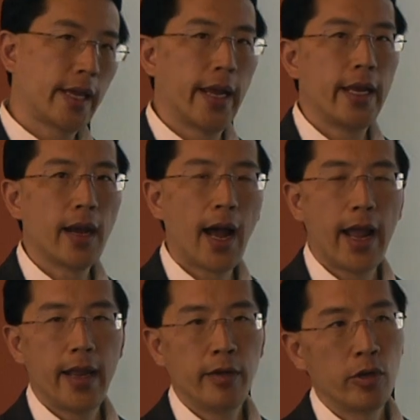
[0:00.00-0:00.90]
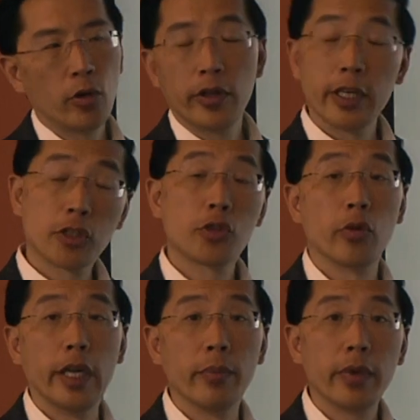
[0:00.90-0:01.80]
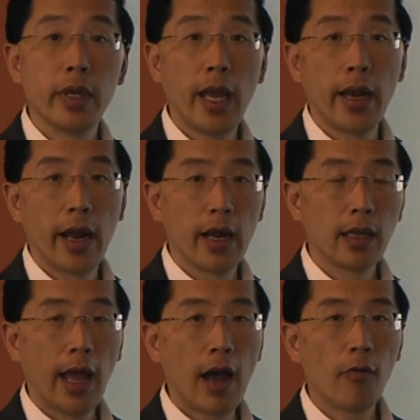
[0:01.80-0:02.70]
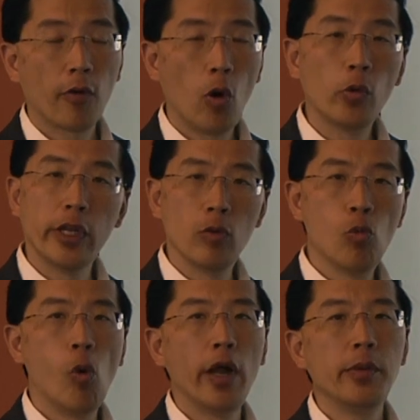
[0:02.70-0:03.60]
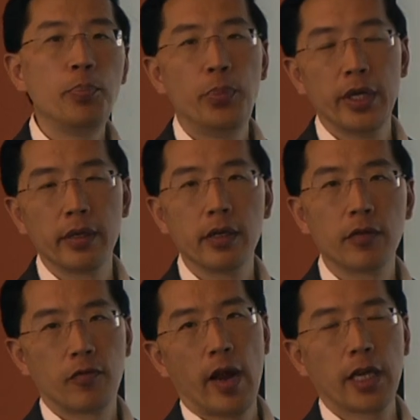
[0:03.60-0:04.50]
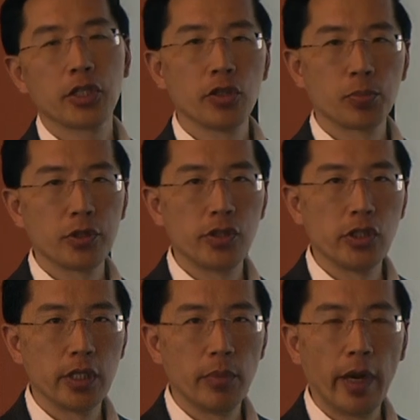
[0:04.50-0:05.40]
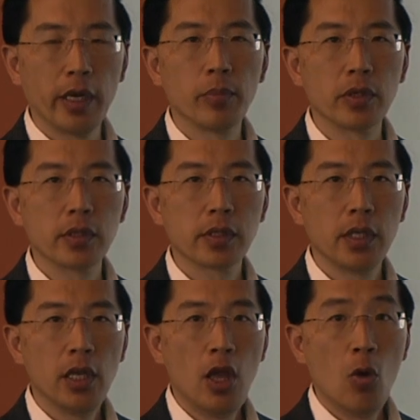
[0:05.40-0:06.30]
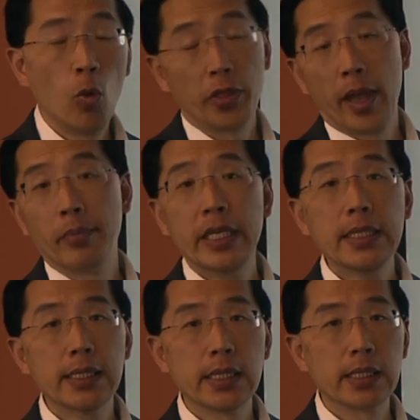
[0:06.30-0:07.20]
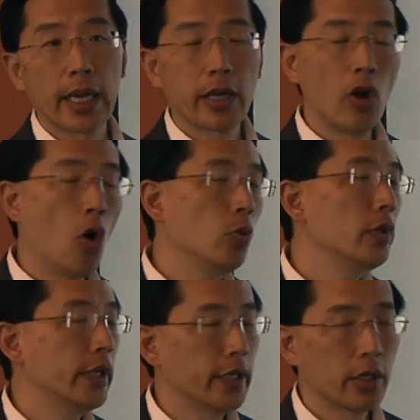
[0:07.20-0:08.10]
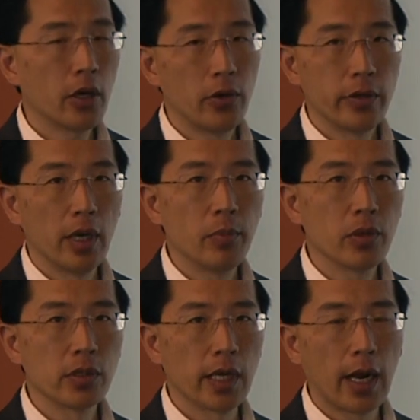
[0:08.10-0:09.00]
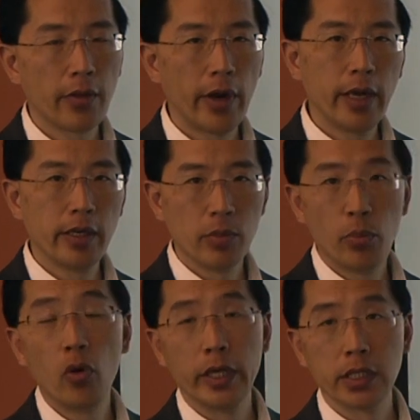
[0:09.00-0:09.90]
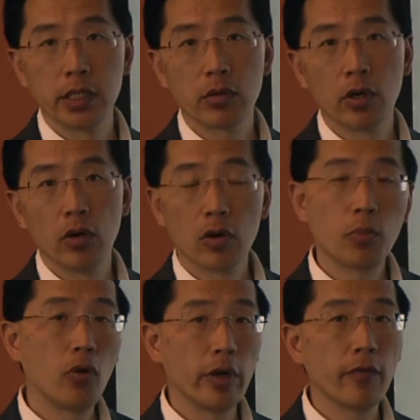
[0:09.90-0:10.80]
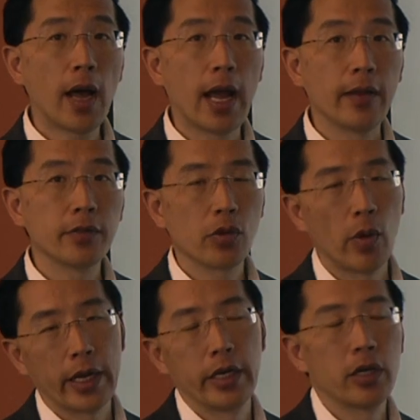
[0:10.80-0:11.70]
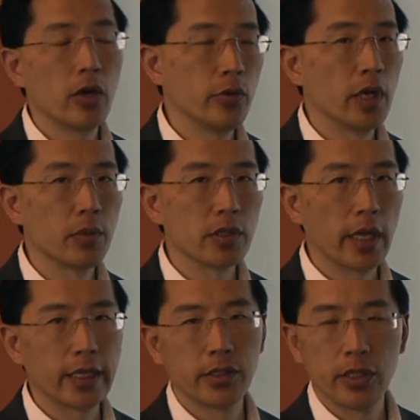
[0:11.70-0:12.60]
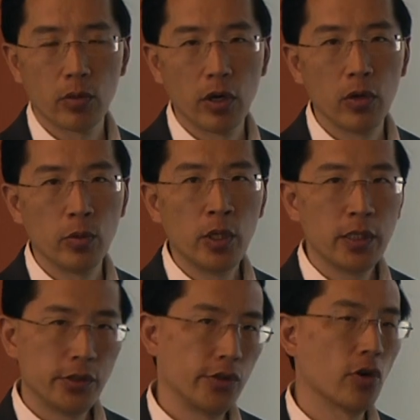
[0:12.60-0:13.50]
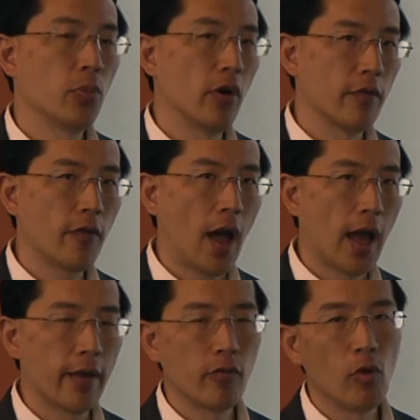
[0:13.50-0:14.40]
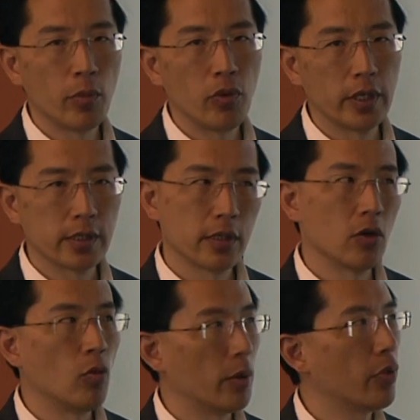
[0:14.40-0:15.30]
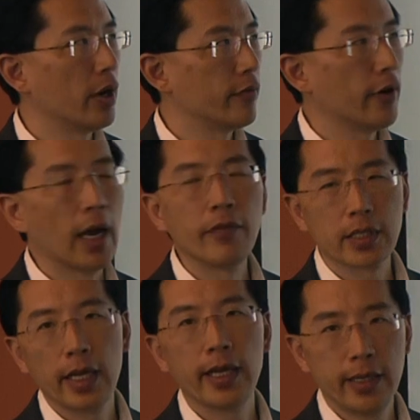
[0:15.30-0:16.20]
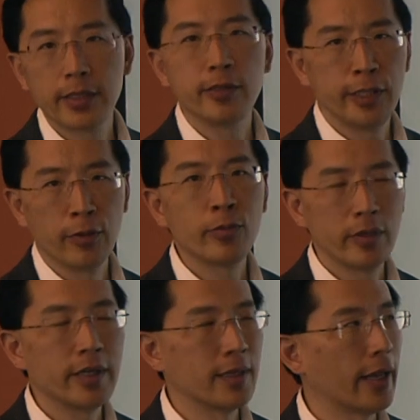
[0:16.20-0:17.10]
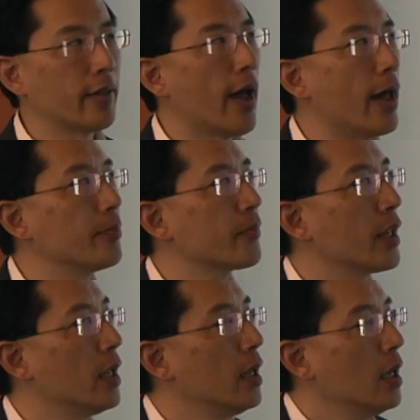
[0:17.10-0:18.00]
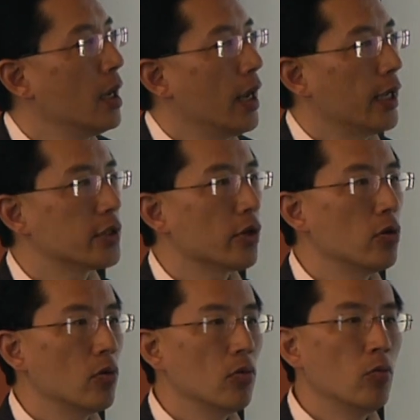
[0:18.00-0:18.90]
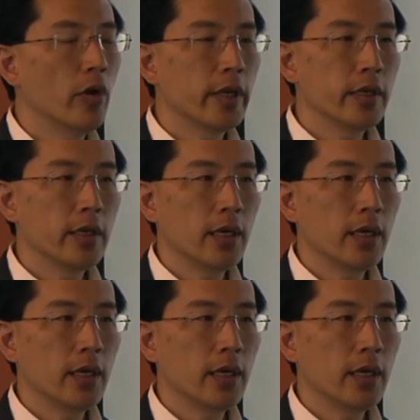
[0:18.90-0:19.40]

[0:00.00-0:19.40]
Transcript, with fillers: say I go to the extreme and I allow for only 1 bit of fractional precision in my numbers. What that means is I can only encode numbers that either end in 0.0 0.5. So I can encode numbers like 0, 0.5, 1.0, 1.5, you know, like that. And so what